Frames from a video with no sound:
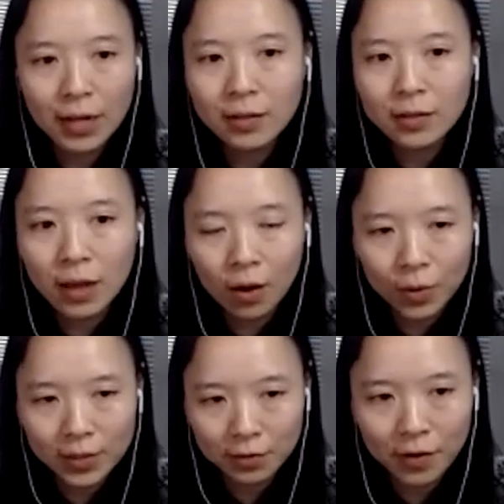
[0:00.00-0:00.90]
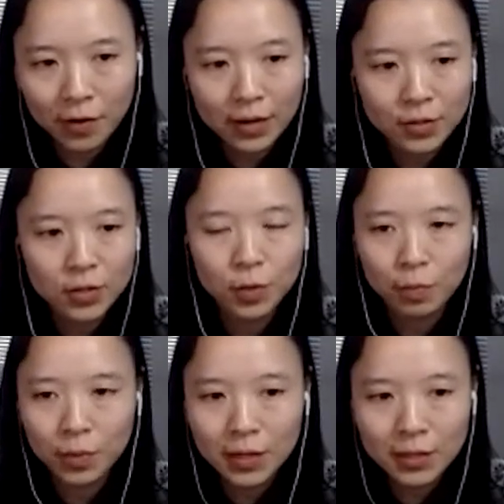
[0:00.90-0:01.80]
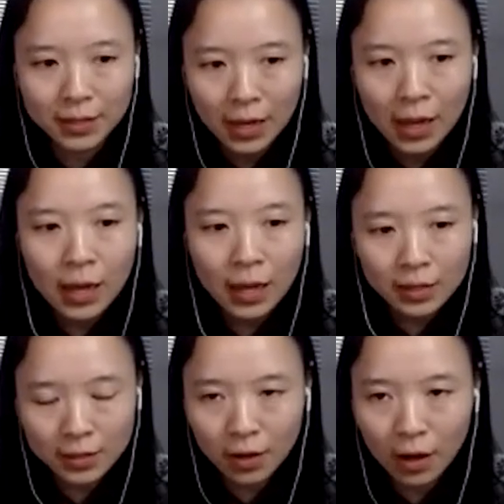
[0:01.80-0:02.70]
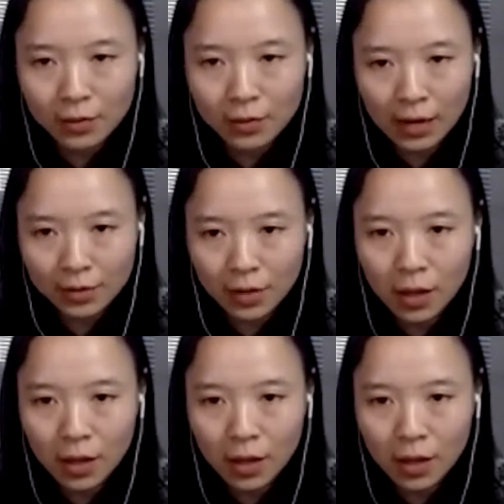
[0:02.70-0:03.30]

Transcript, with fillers: That's how we define interpretability in this context.